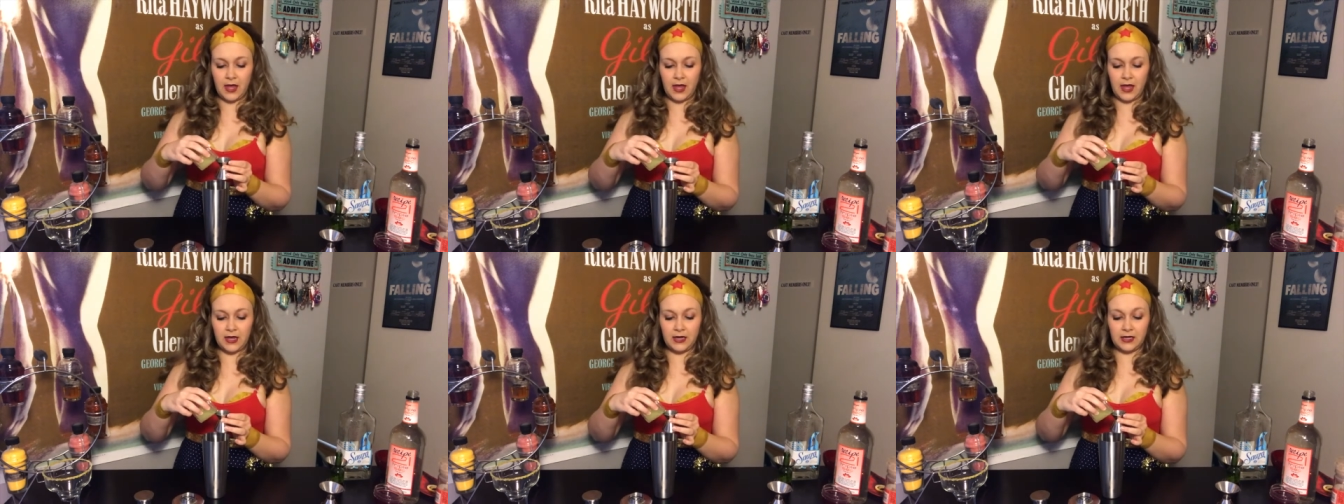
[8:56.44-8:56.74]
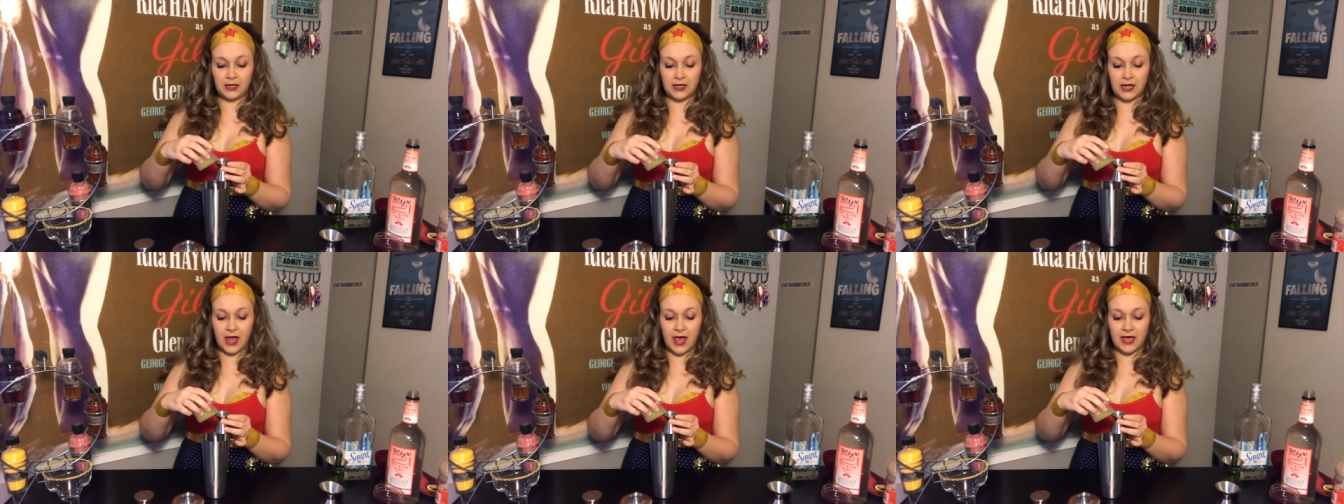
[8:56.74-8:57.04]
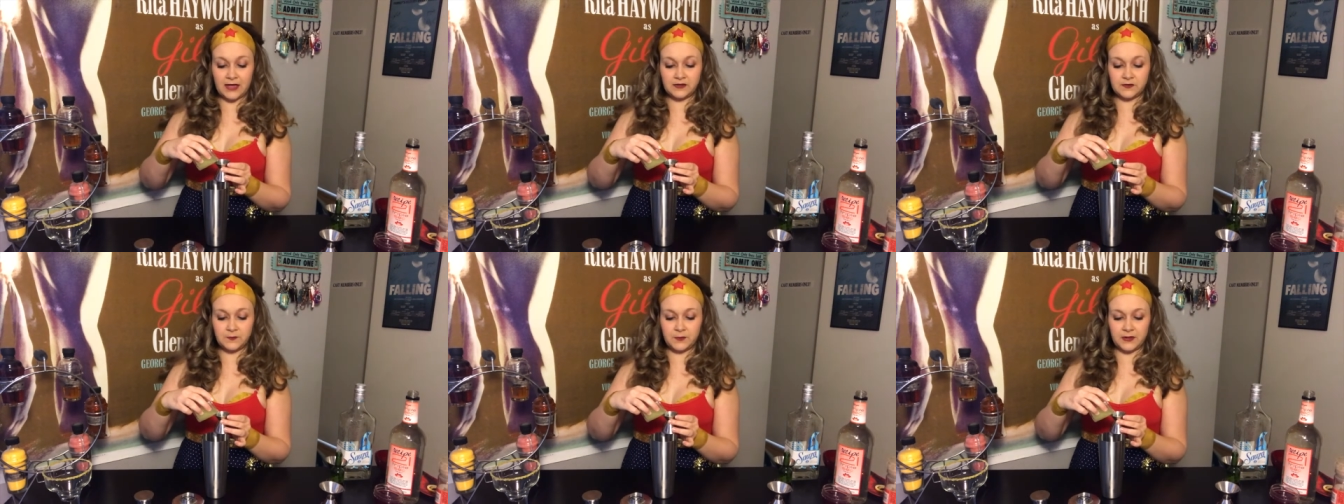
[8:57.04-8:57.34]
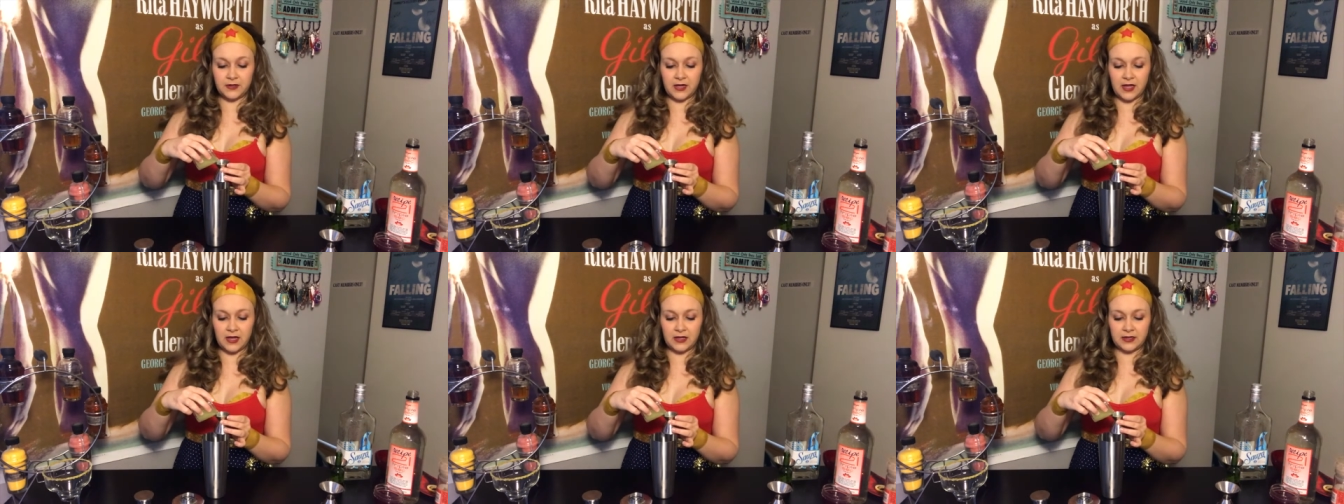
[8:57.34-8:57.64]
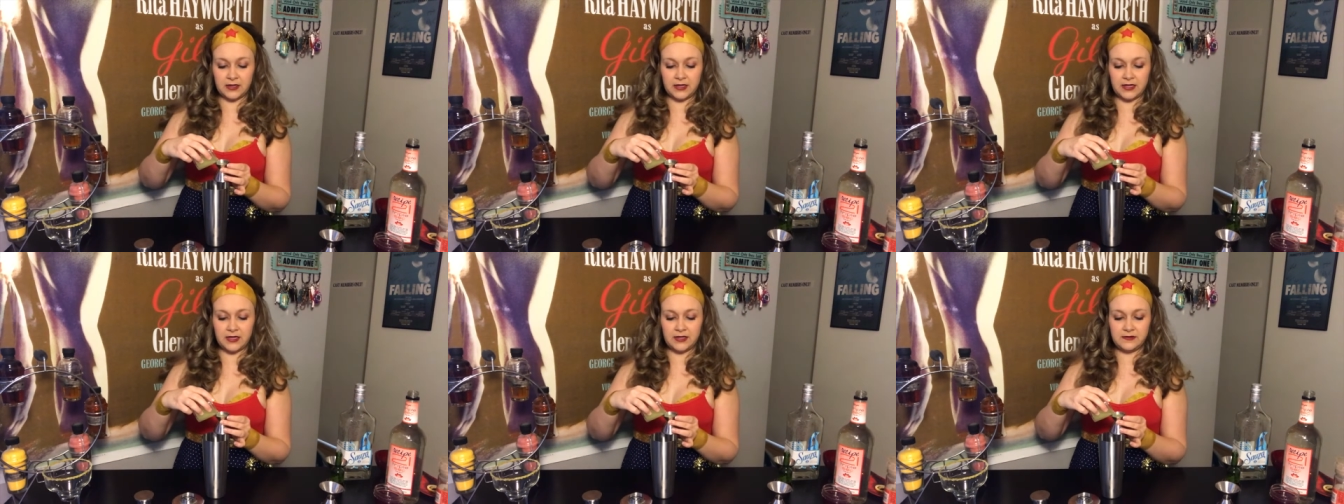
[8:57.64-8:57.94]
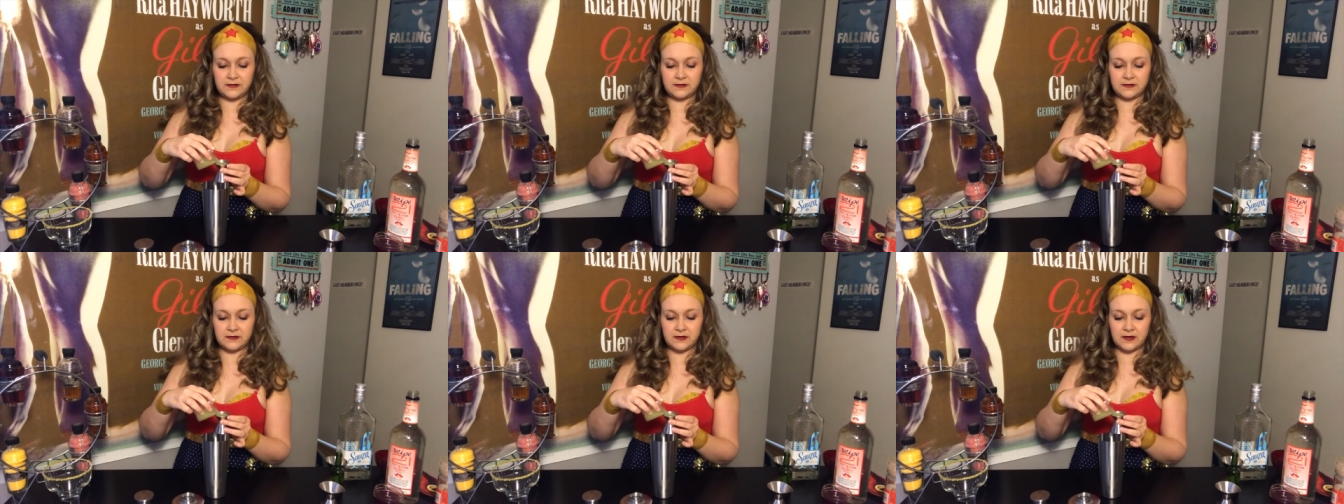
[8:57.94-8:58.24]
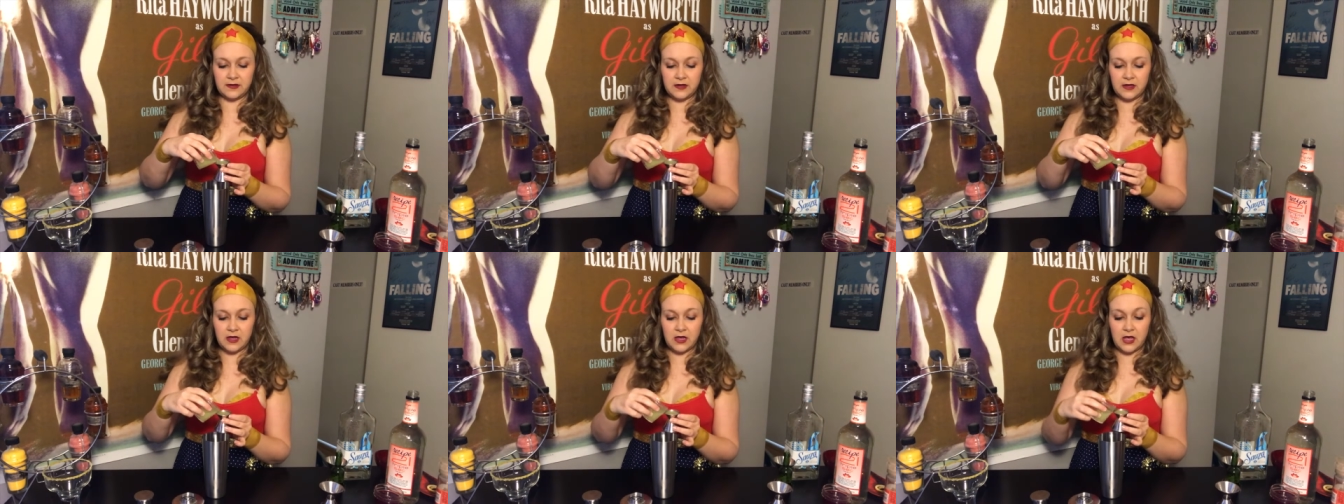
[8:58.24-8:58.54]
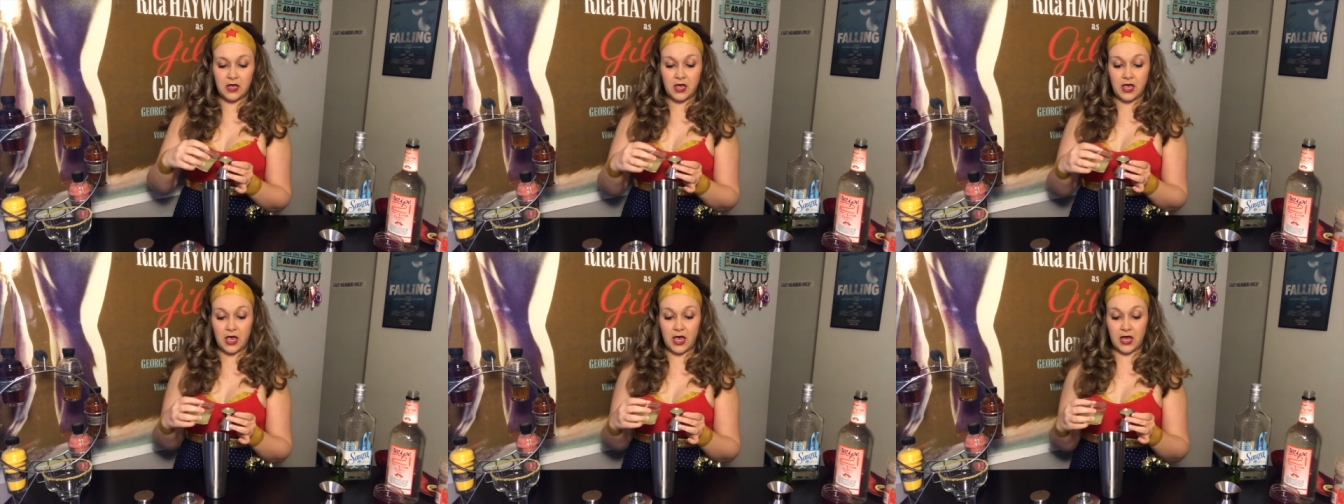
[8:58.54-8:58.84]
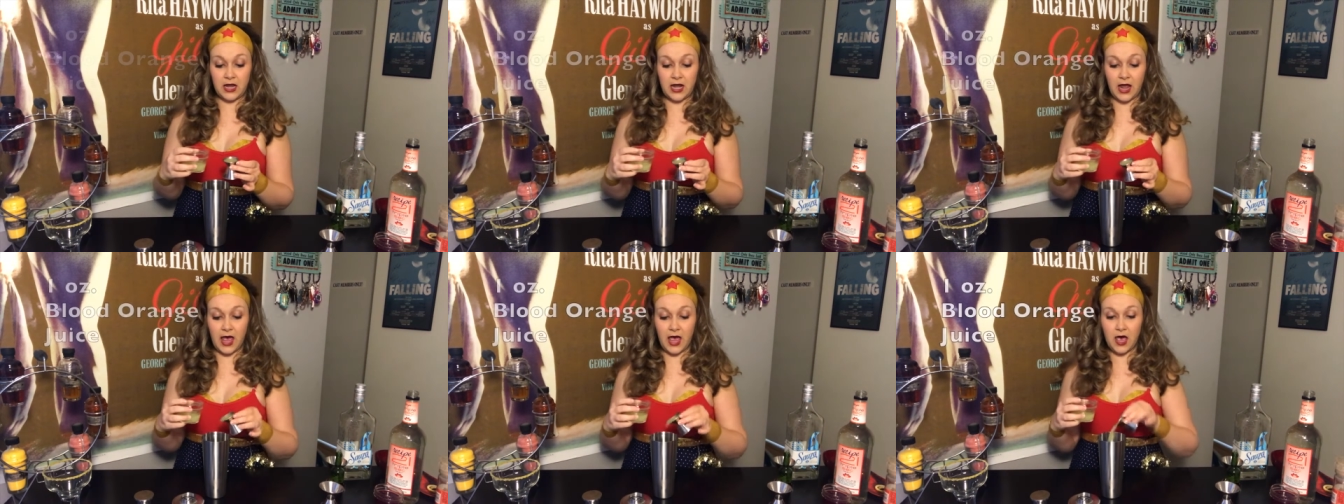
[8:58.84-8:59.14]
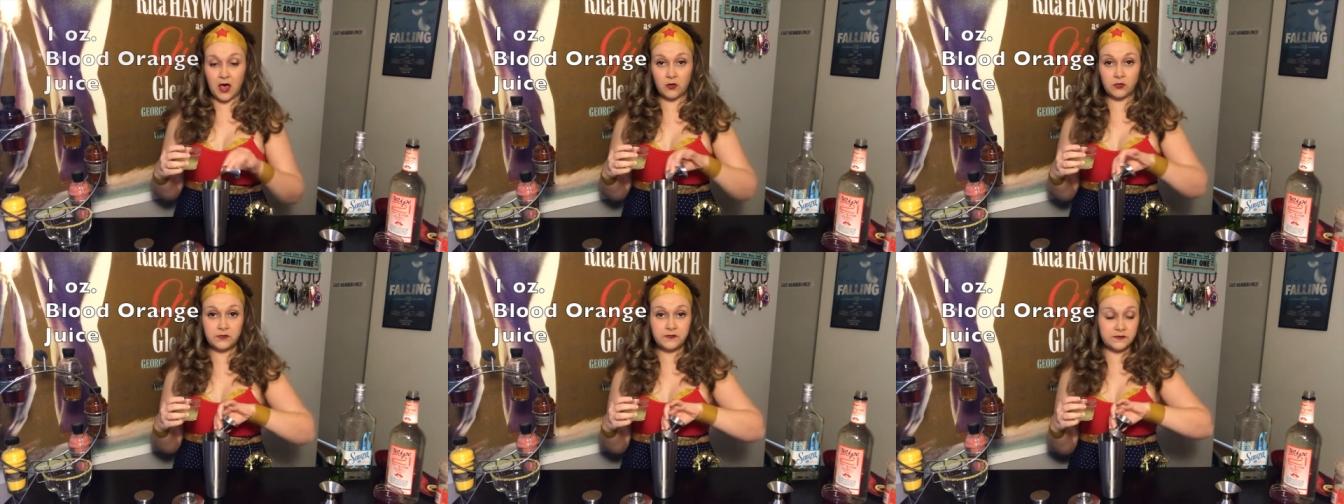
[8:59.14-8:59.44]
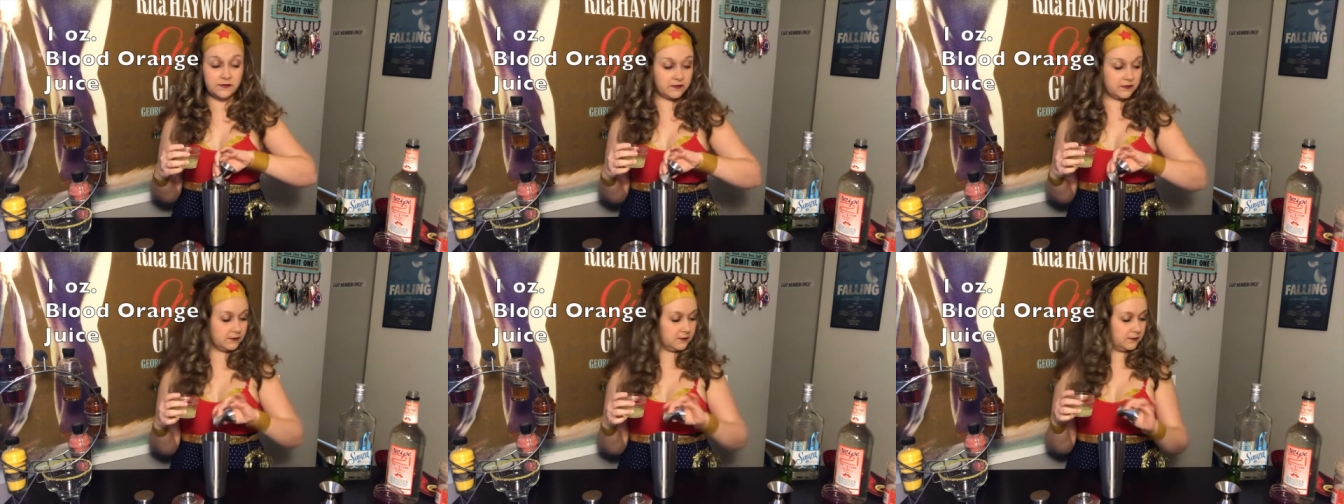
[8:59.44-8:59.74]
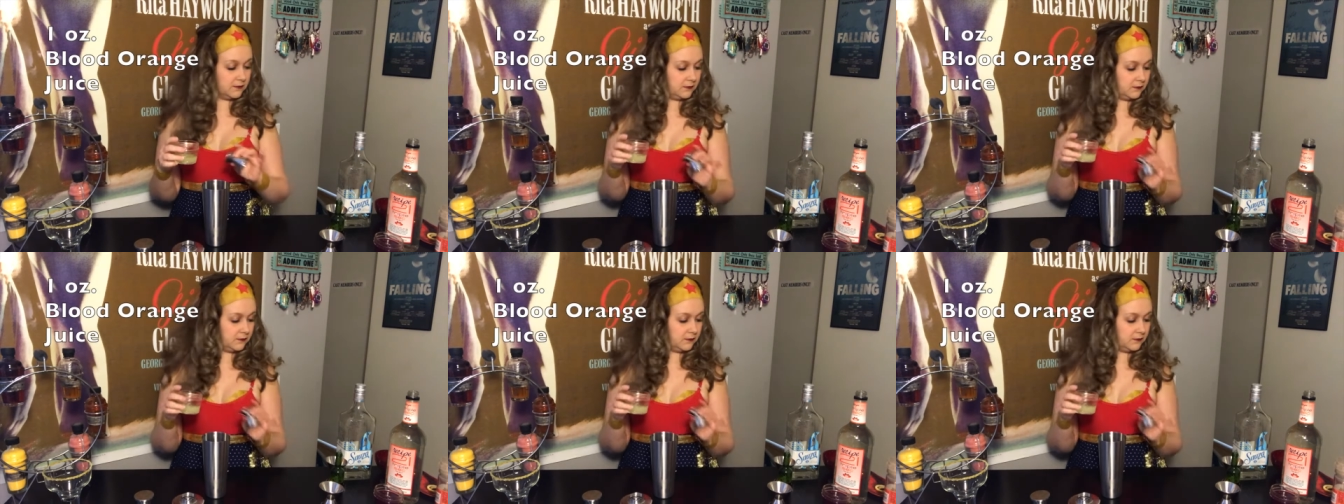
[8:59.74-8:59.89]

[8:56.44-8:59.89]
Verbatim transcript: And last but not least, an ounce